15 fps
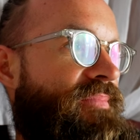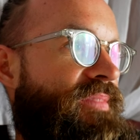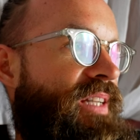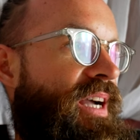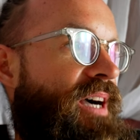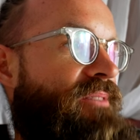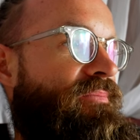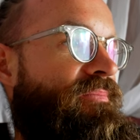
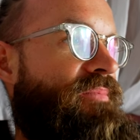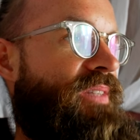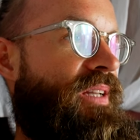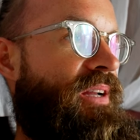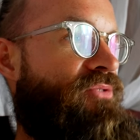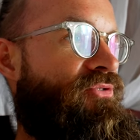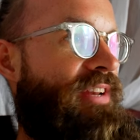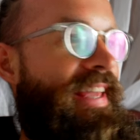yeah,
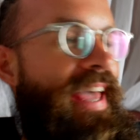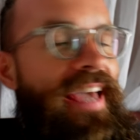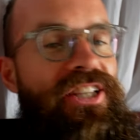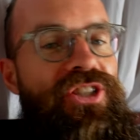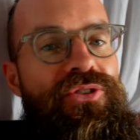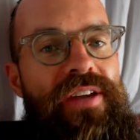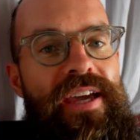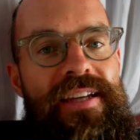really
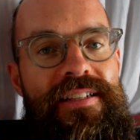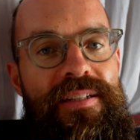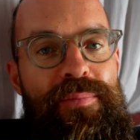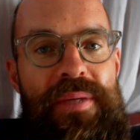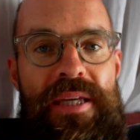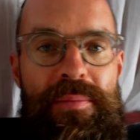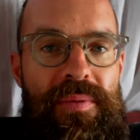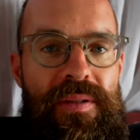educating
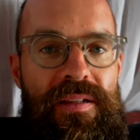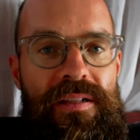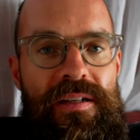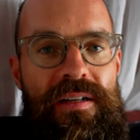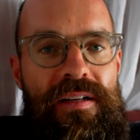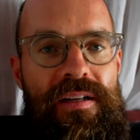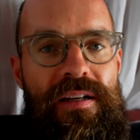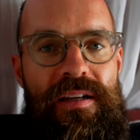people
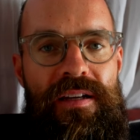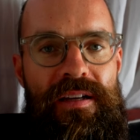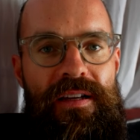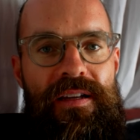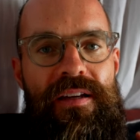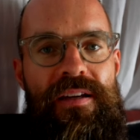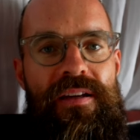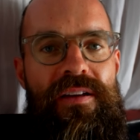
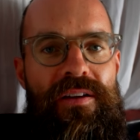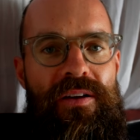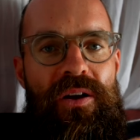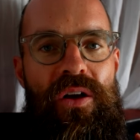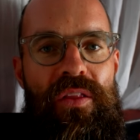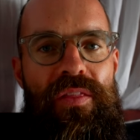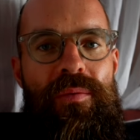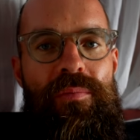
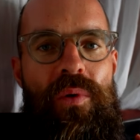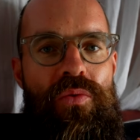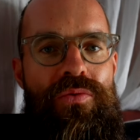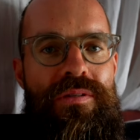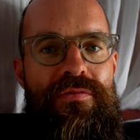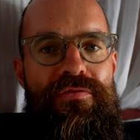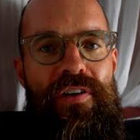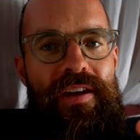on the
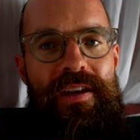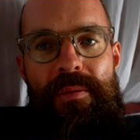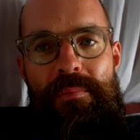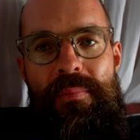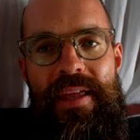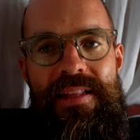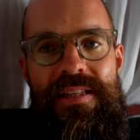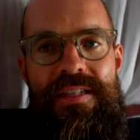most
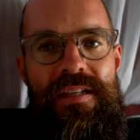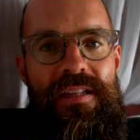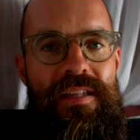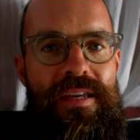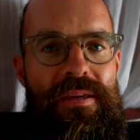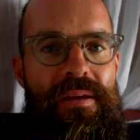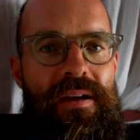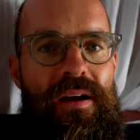
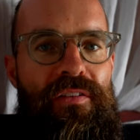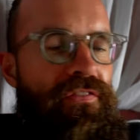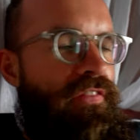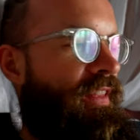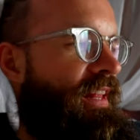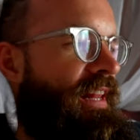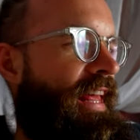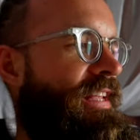fundamentally,
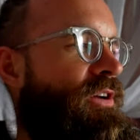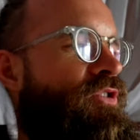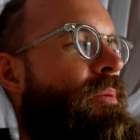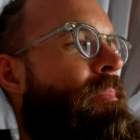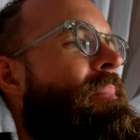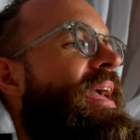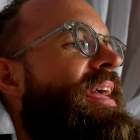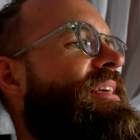like on the
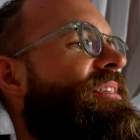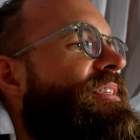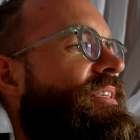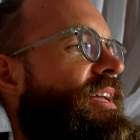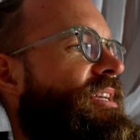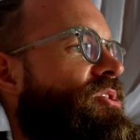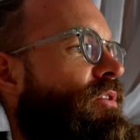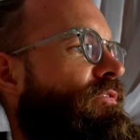
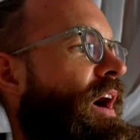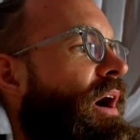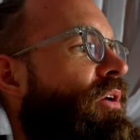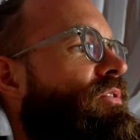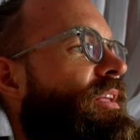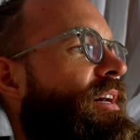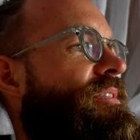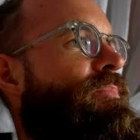basics of
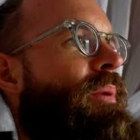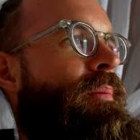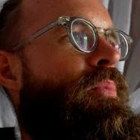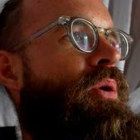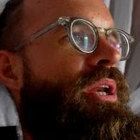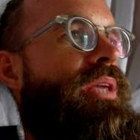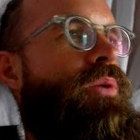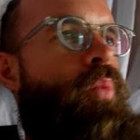how does my
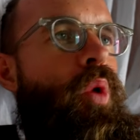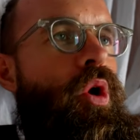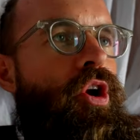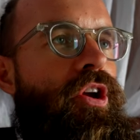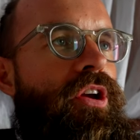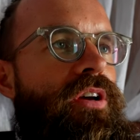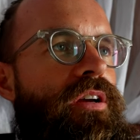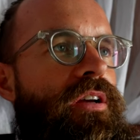body
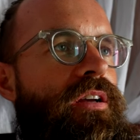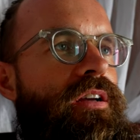work,